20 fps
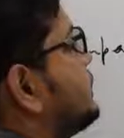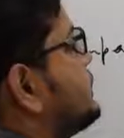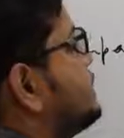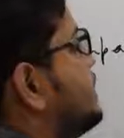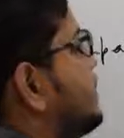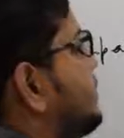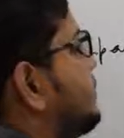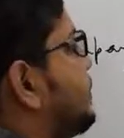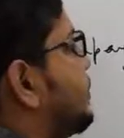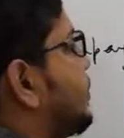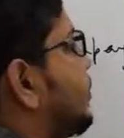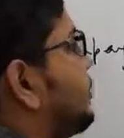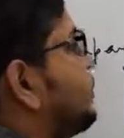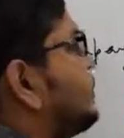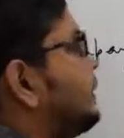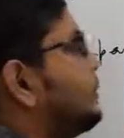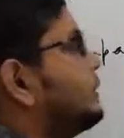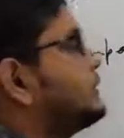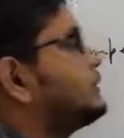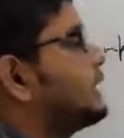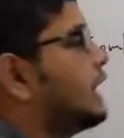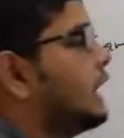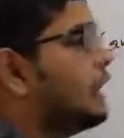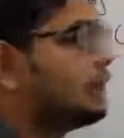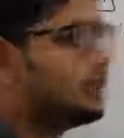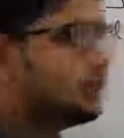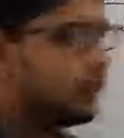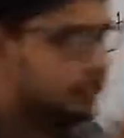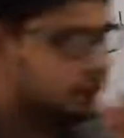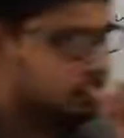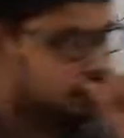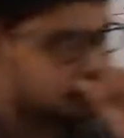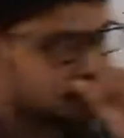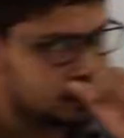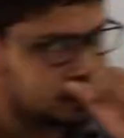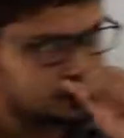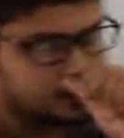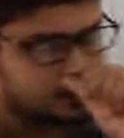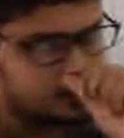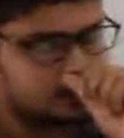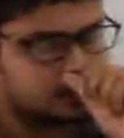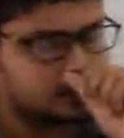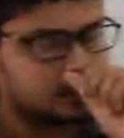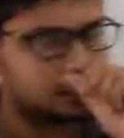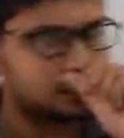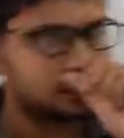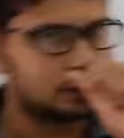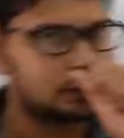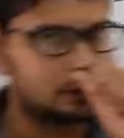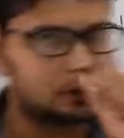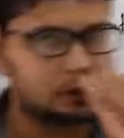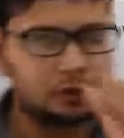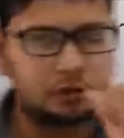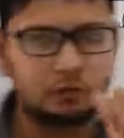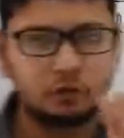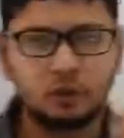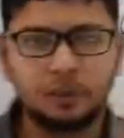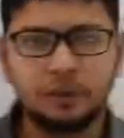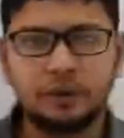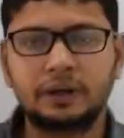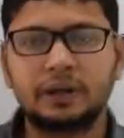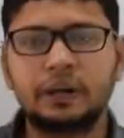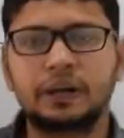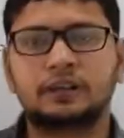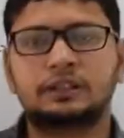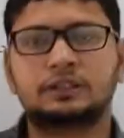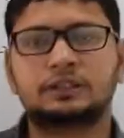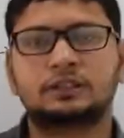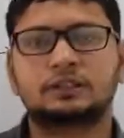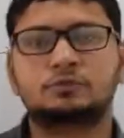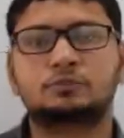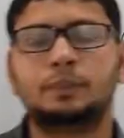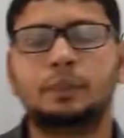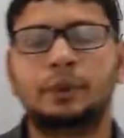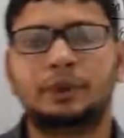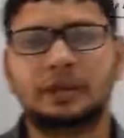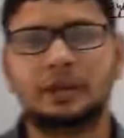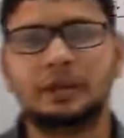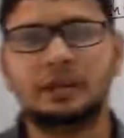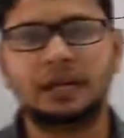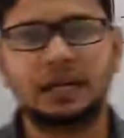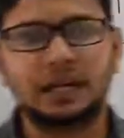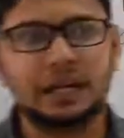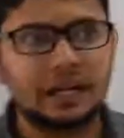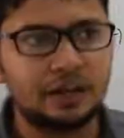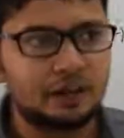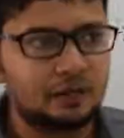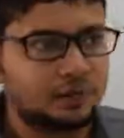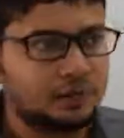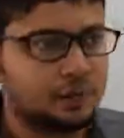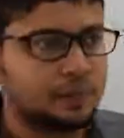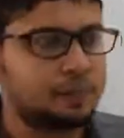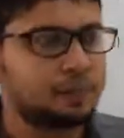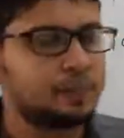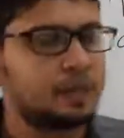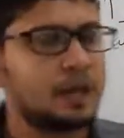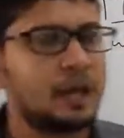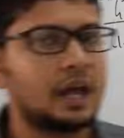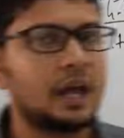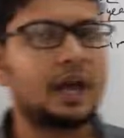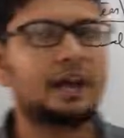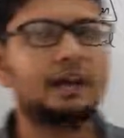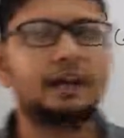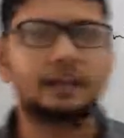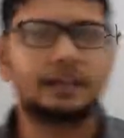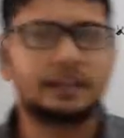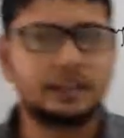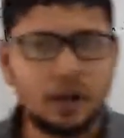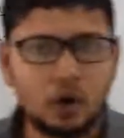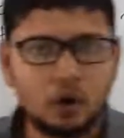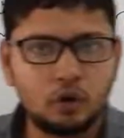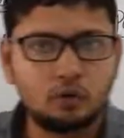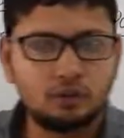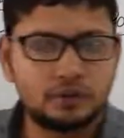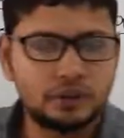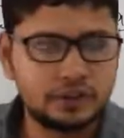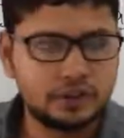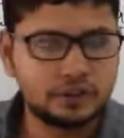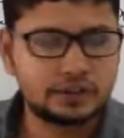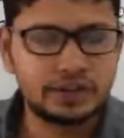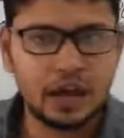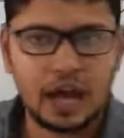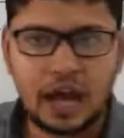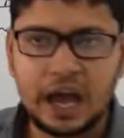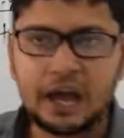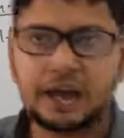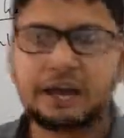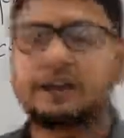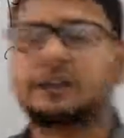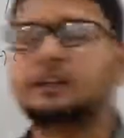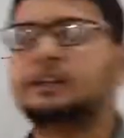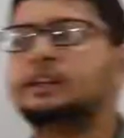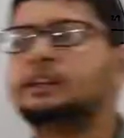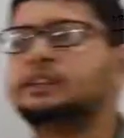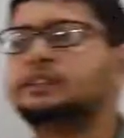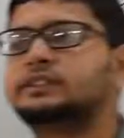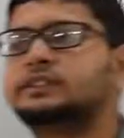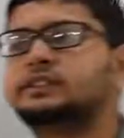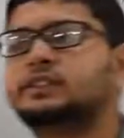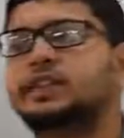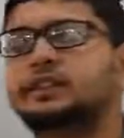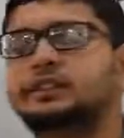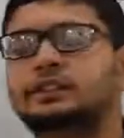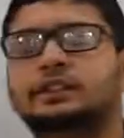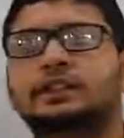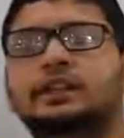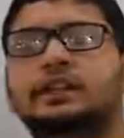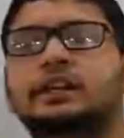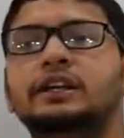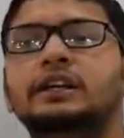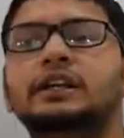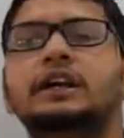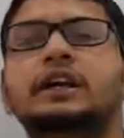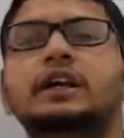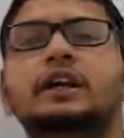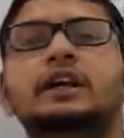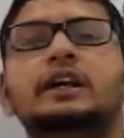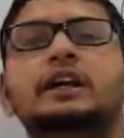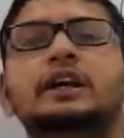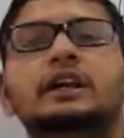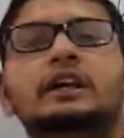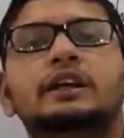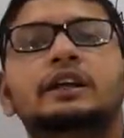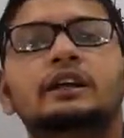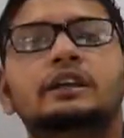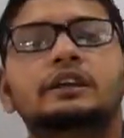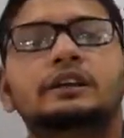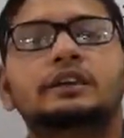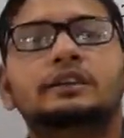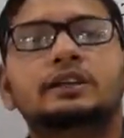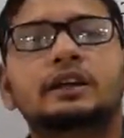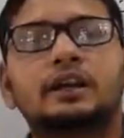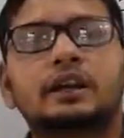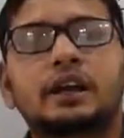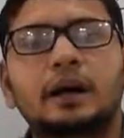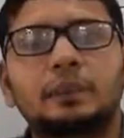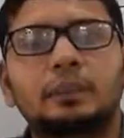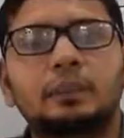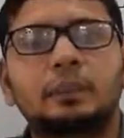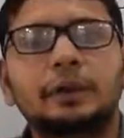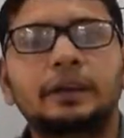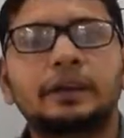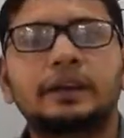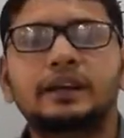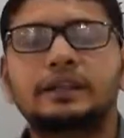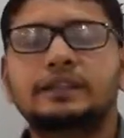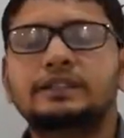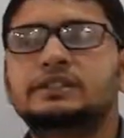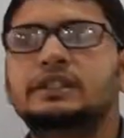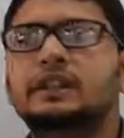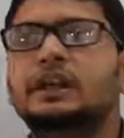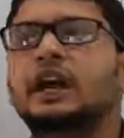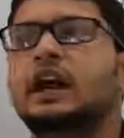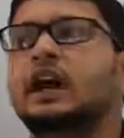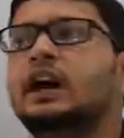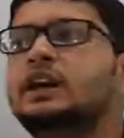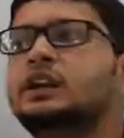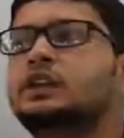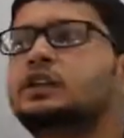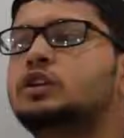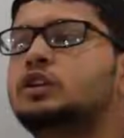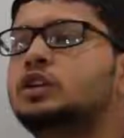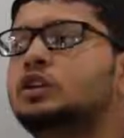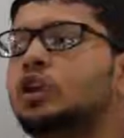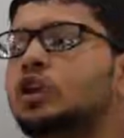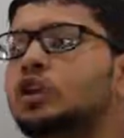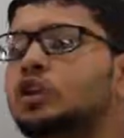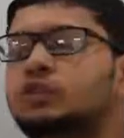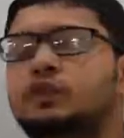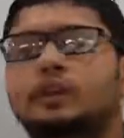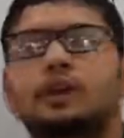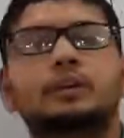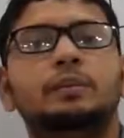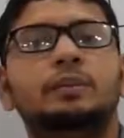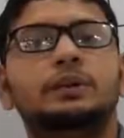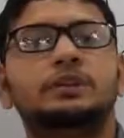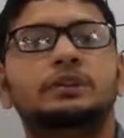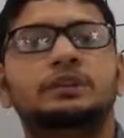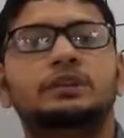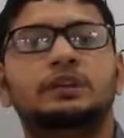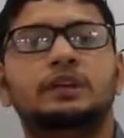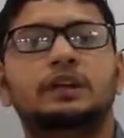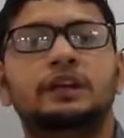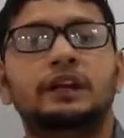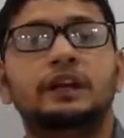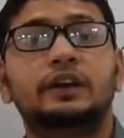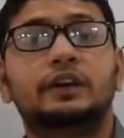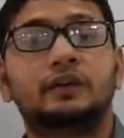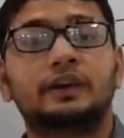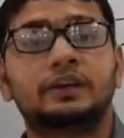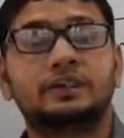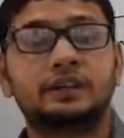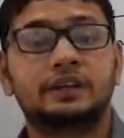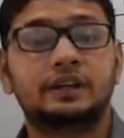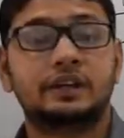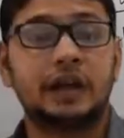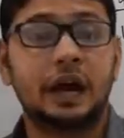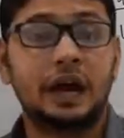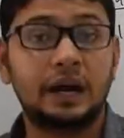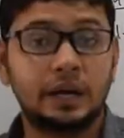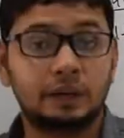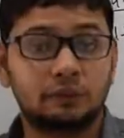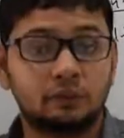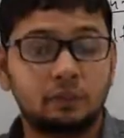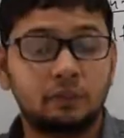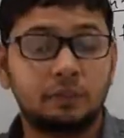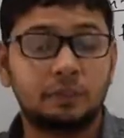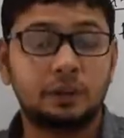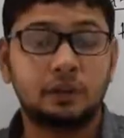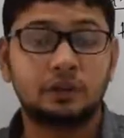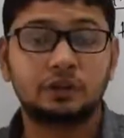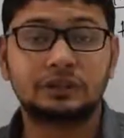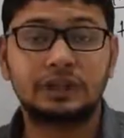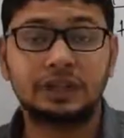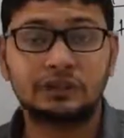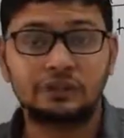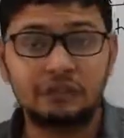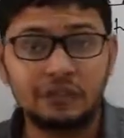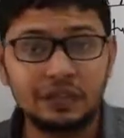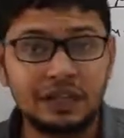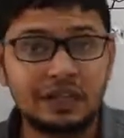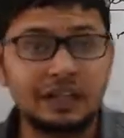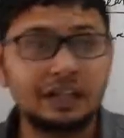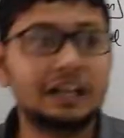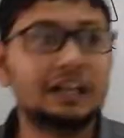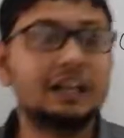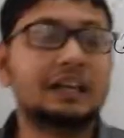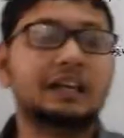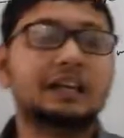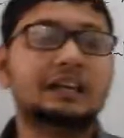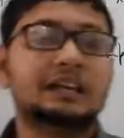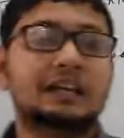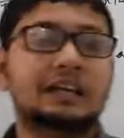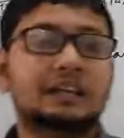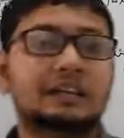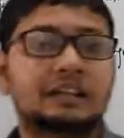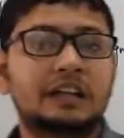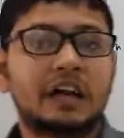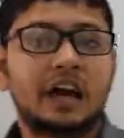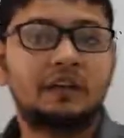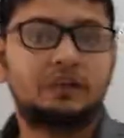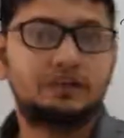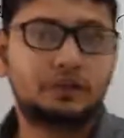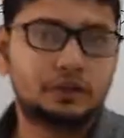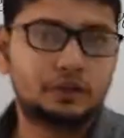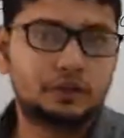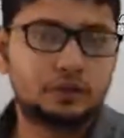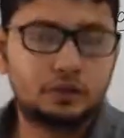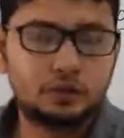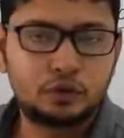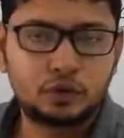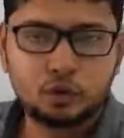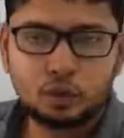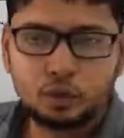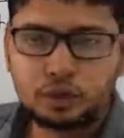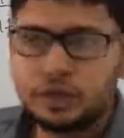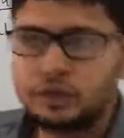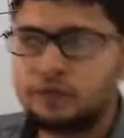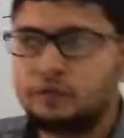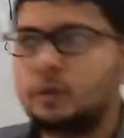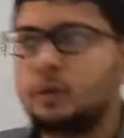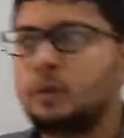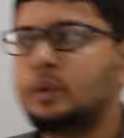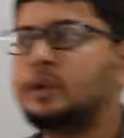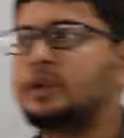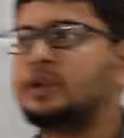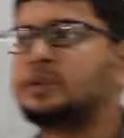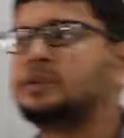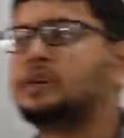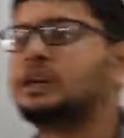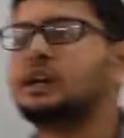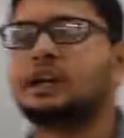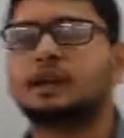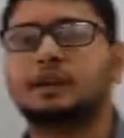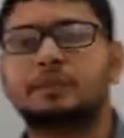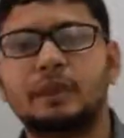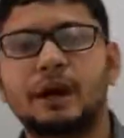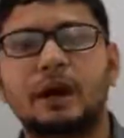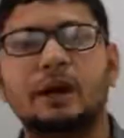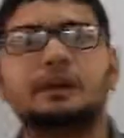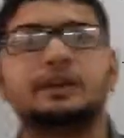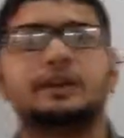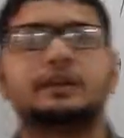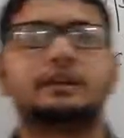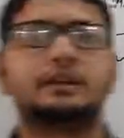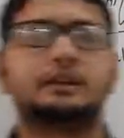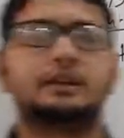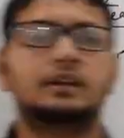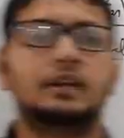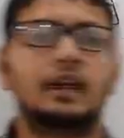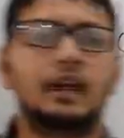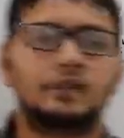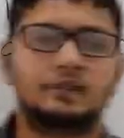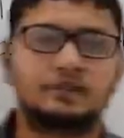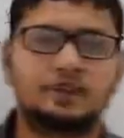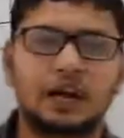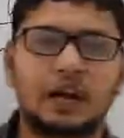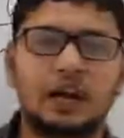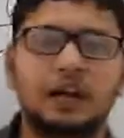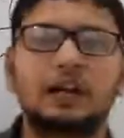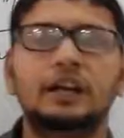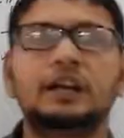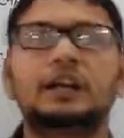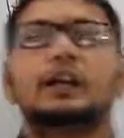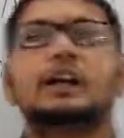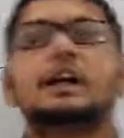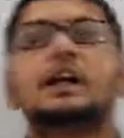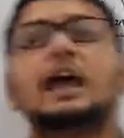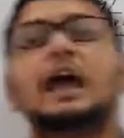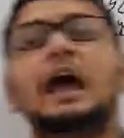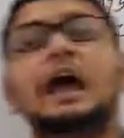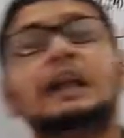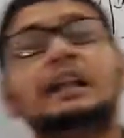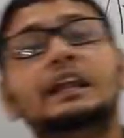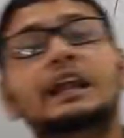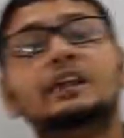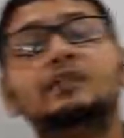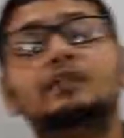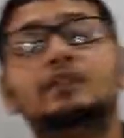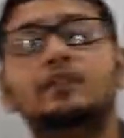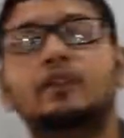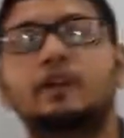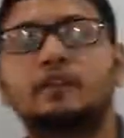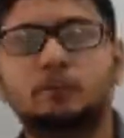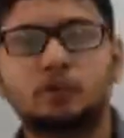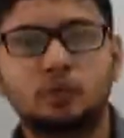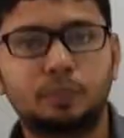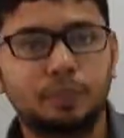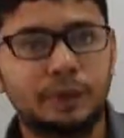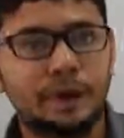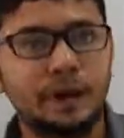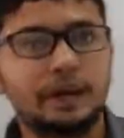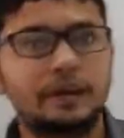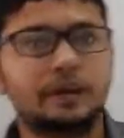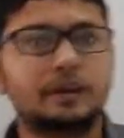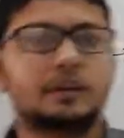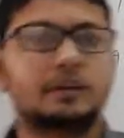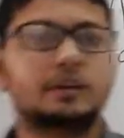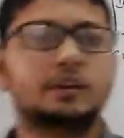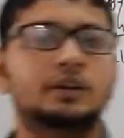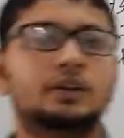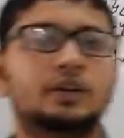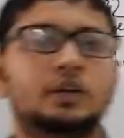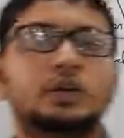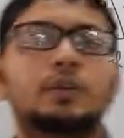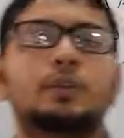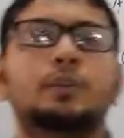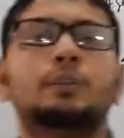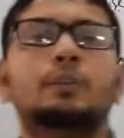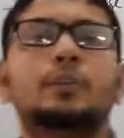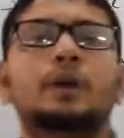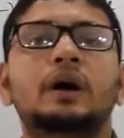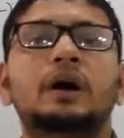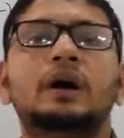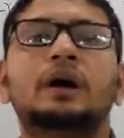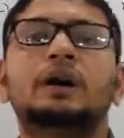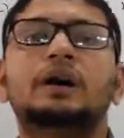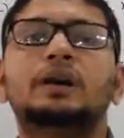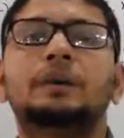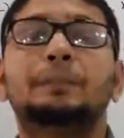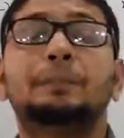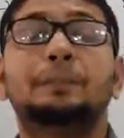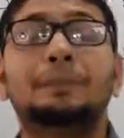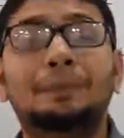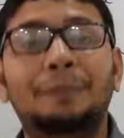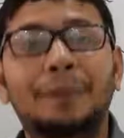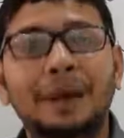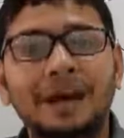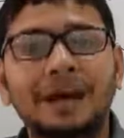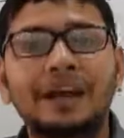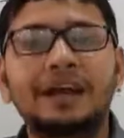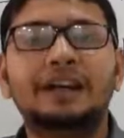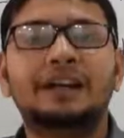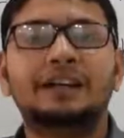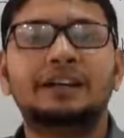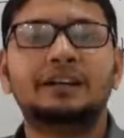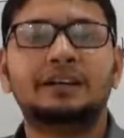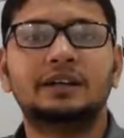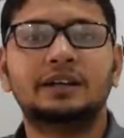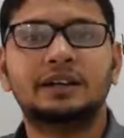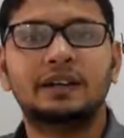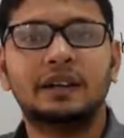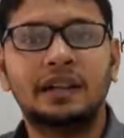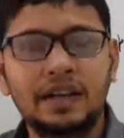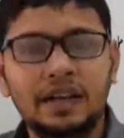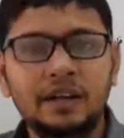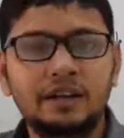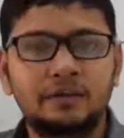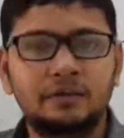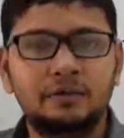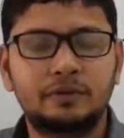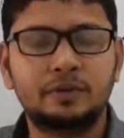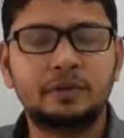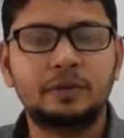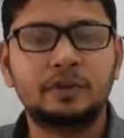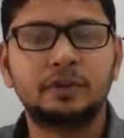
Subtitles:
See, problem is that since the woman gets maternity leave, and it now with this act it is necessary, the companies they are not very much interested in hiring women because they feel that after 2 3 4 years she'll get married, she'll have child, and then we will have to pay her, paid leave